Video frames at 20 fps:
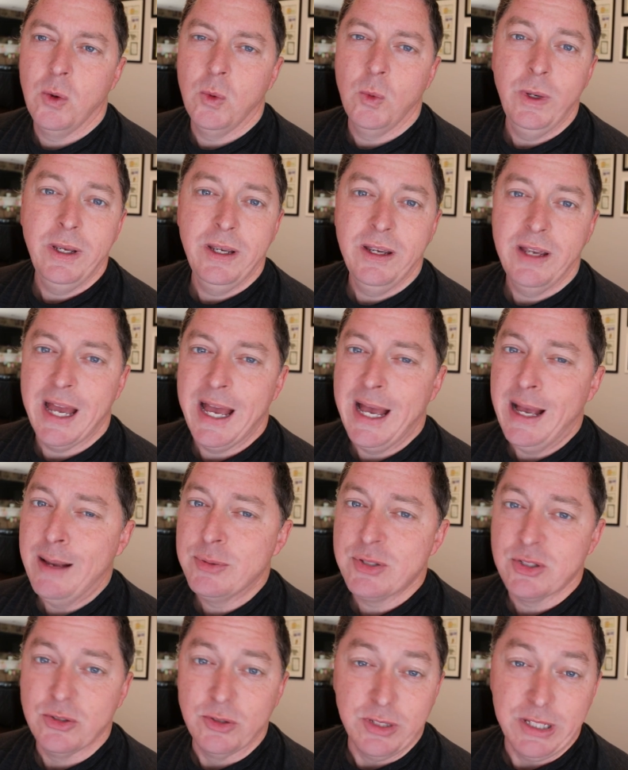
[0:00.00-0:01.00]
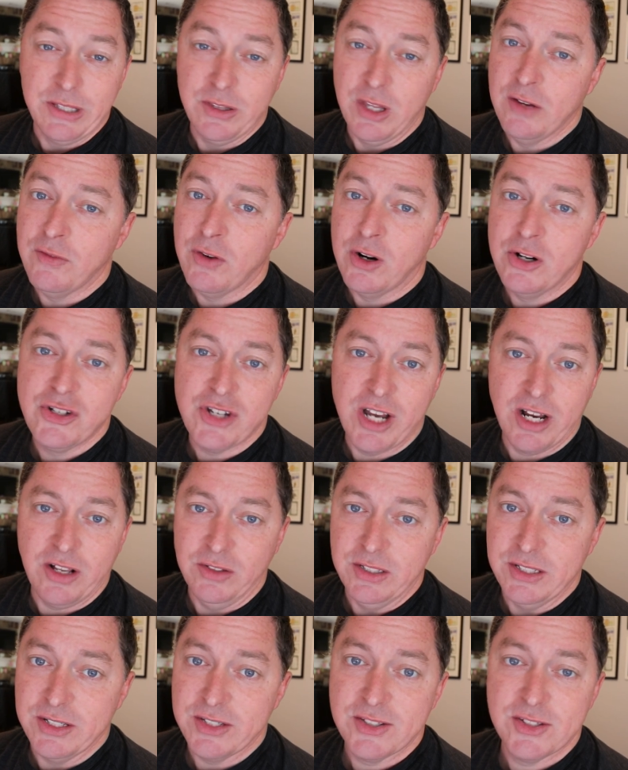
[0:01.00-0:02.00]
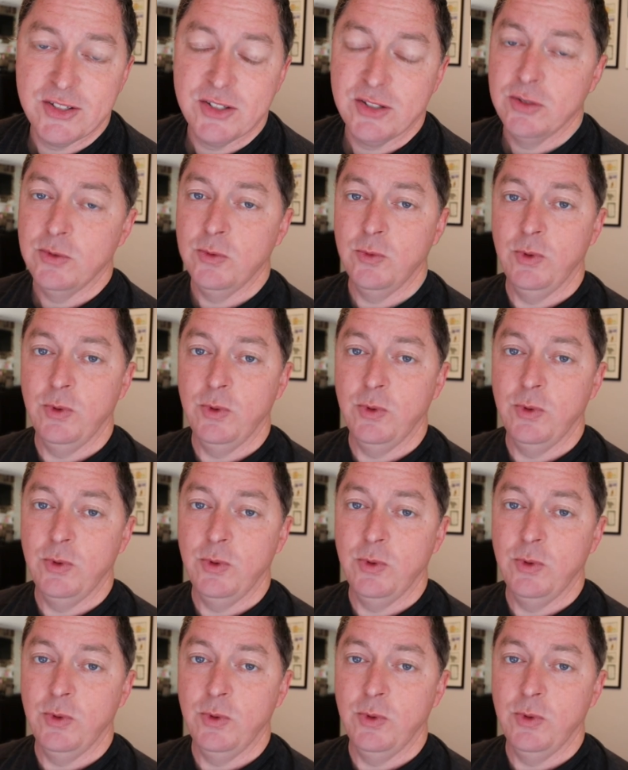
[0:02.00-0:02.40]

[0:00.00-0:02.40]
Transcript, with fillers: We absolutely love our checklists.